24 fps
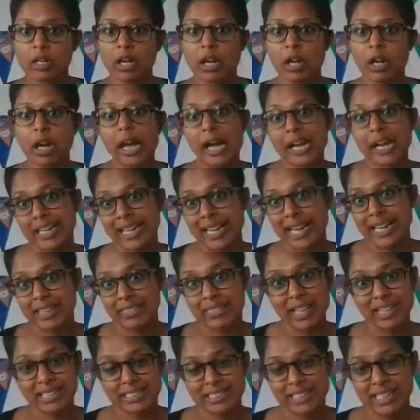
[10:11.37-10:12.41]
Okay, that's
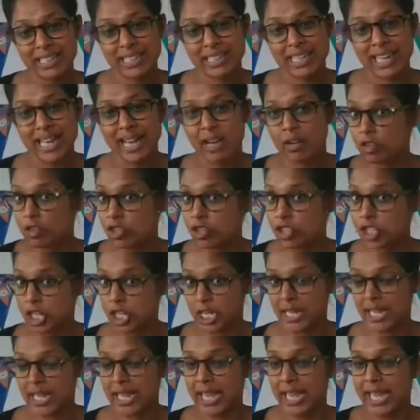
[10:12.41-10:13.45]
the account, check it
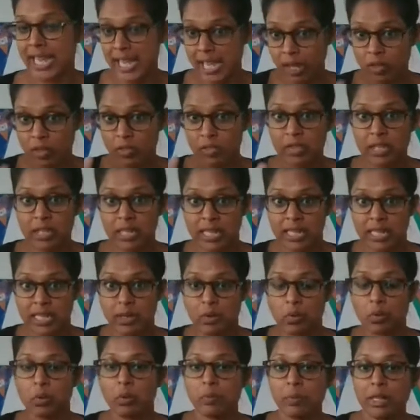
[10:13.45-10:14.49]
out. The link will
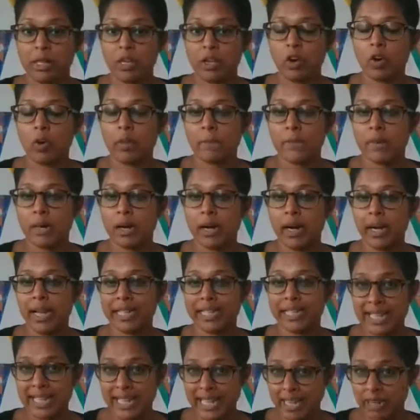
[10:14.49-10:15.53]
be on my
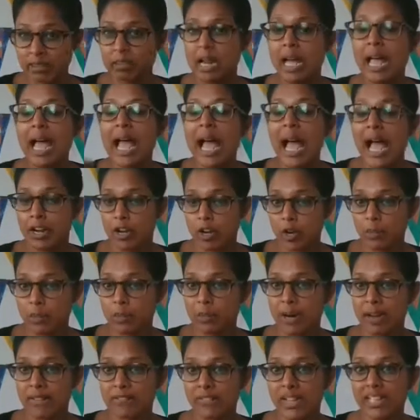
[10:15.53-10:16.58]
account and on my
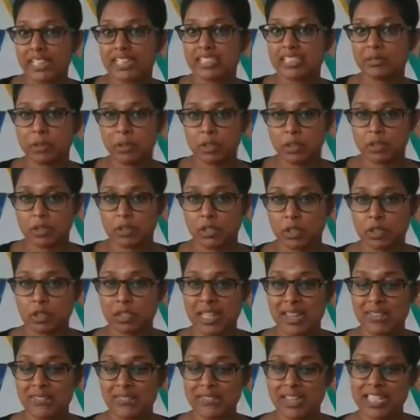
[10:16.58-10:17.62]
Facebook, so
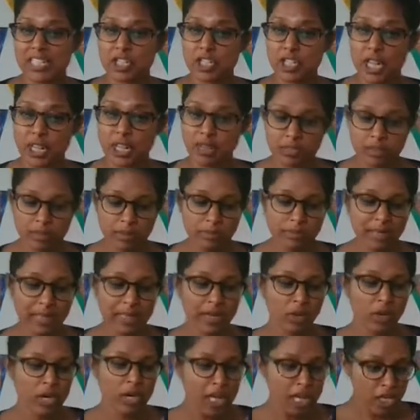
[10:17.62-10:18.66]
definitely check them out.
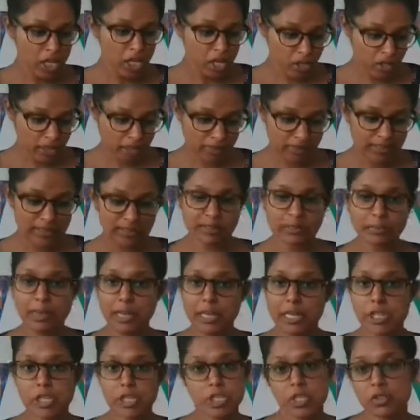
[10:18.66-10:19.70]
Look at this
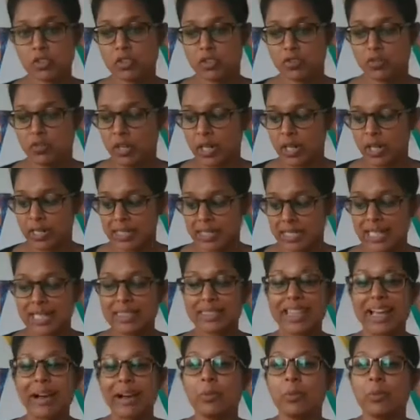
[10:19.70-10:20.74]
imaginative idea that
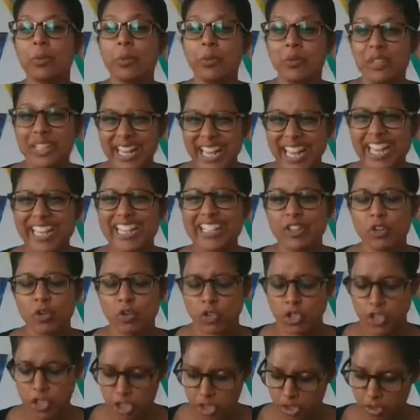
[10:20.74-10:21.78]
will get your
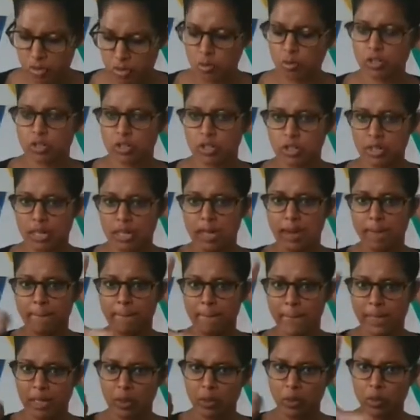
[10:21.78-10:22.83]
children
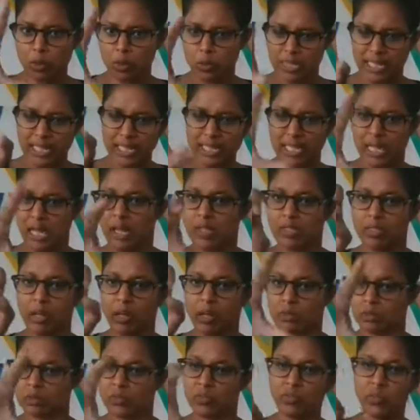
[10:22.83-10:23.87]
building those
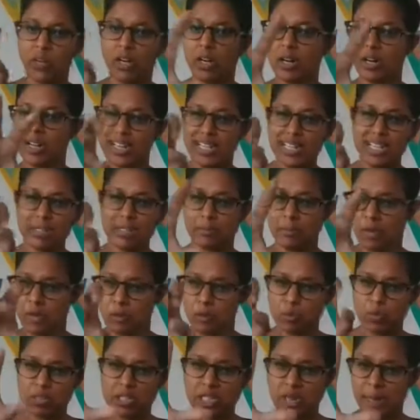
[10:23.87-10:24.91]
fine
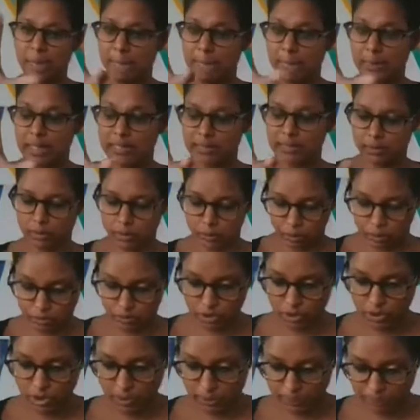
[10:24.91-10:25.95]
motor muscles. So,